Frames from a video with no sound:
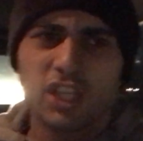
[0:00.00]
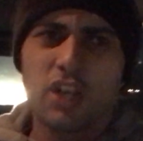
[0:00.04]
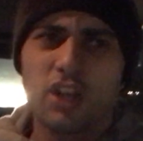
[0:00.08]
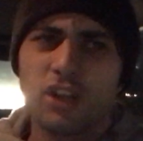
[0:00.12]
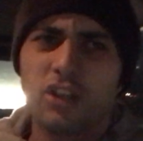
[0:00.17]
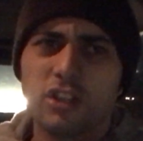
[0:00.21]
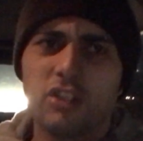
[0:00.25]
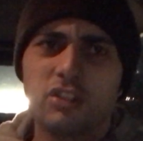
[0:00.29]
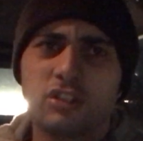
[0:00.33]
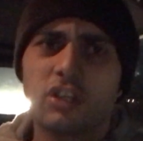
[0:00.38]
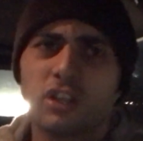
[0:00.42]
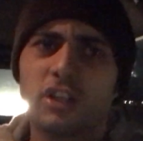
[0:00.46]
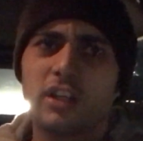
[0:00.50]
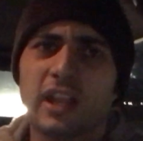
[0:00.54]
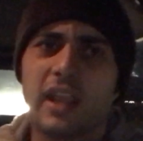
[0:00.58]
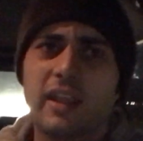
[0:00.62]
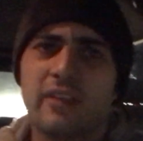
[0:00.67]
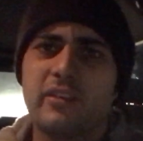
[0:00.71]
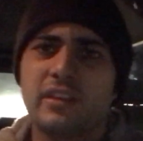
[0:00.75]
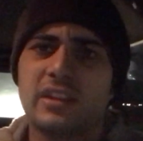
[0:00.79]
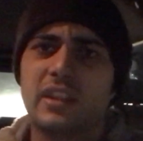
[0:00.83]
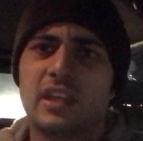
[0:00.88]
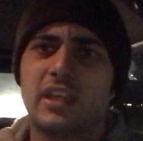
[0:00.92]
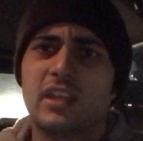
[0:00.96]
You know, you turn
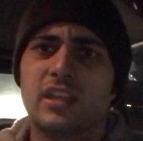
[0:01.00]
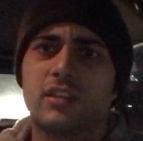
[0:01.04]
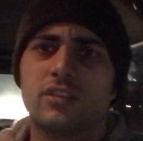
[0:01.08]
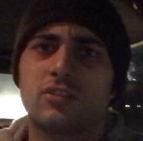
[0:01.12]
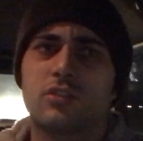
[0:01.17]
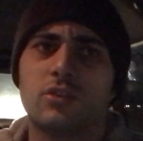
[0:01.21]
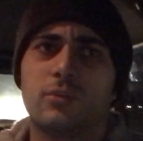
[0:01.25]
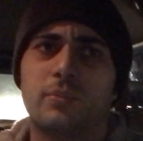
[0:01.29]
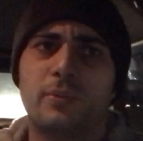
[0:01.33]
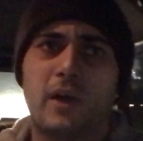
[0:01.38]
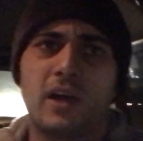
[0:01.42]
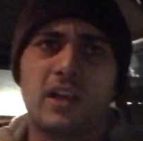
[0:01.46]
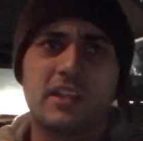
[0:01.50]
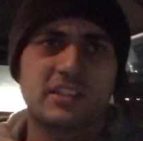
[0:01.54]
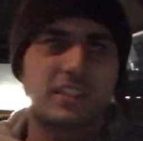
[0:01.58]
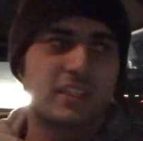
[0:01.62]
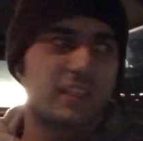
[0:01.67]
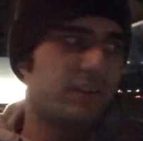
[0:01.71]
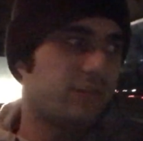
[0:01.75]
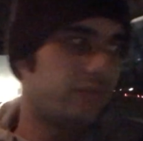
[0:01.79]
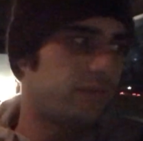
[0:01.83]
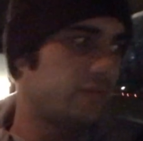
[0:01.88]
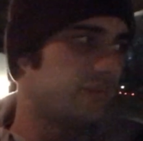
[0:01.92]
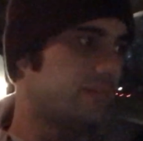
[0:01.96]
everything into a
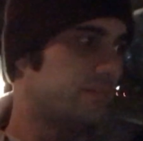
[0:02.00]
positive,